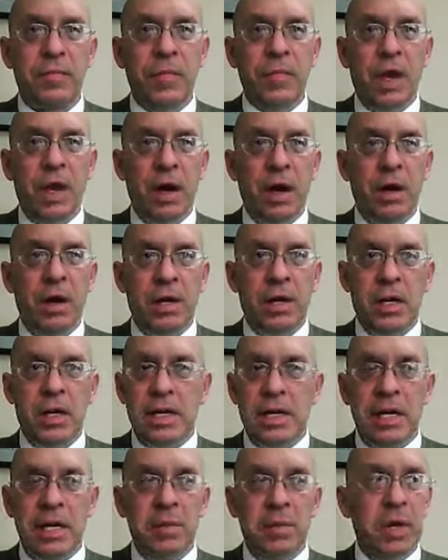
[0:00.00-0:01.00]
In
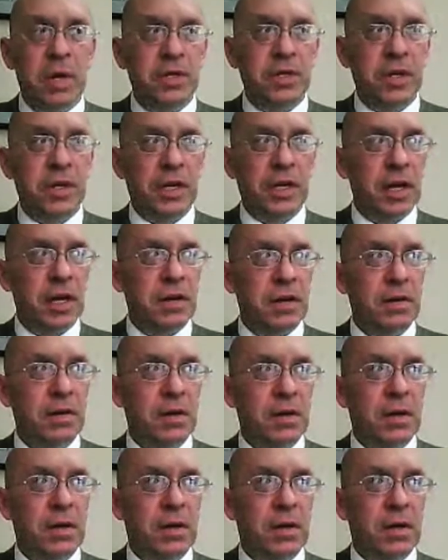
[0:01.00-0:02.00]
Michigan,
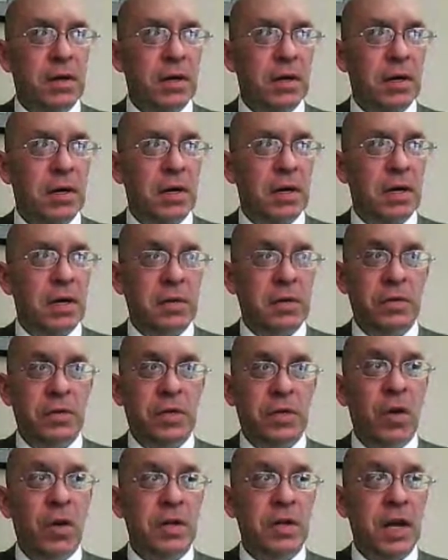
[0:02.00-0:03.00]
you don't
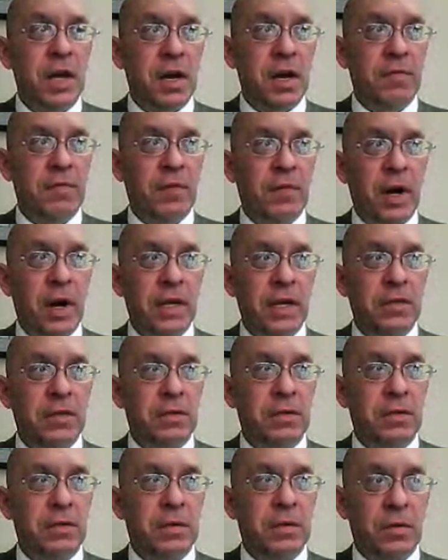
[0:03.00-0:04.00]
have a right
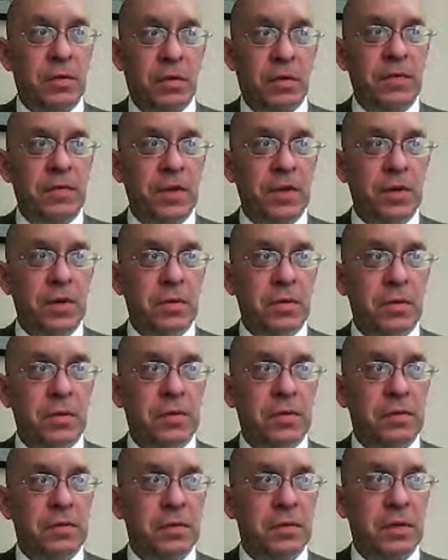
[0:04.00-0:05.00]
to refuse.
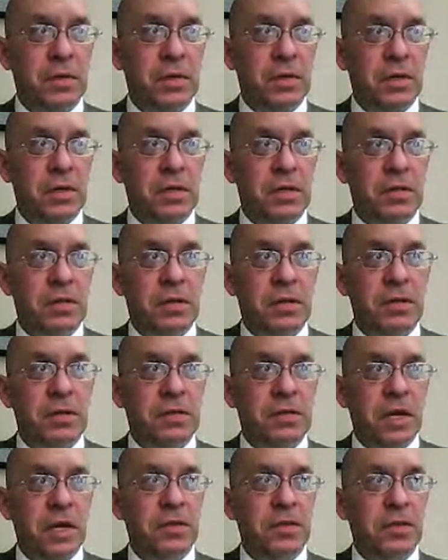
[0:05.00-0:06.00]

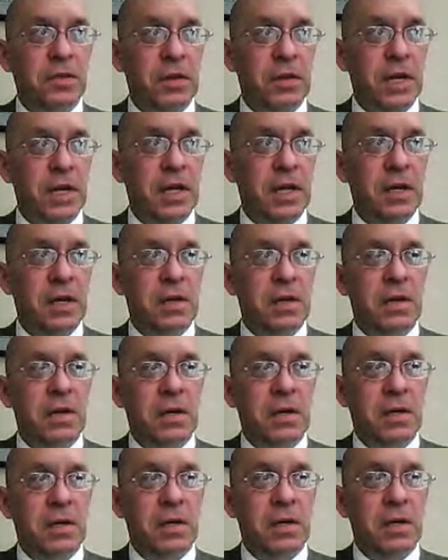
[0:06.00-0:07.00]
Essentially,
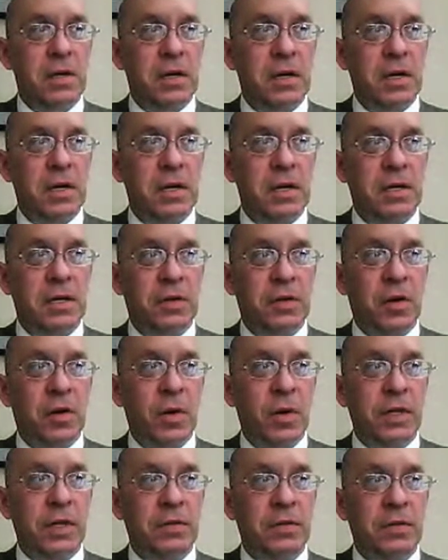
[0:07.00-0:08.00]
you're going
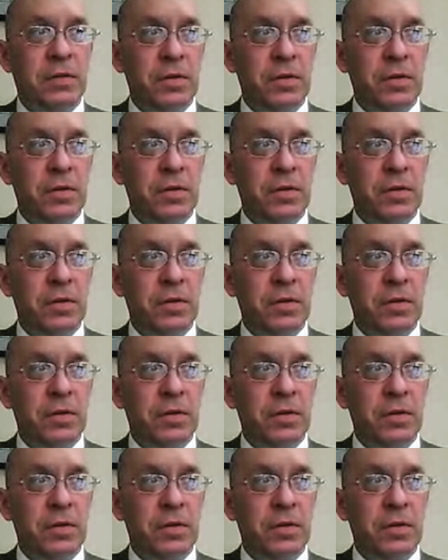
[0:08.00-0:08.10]
to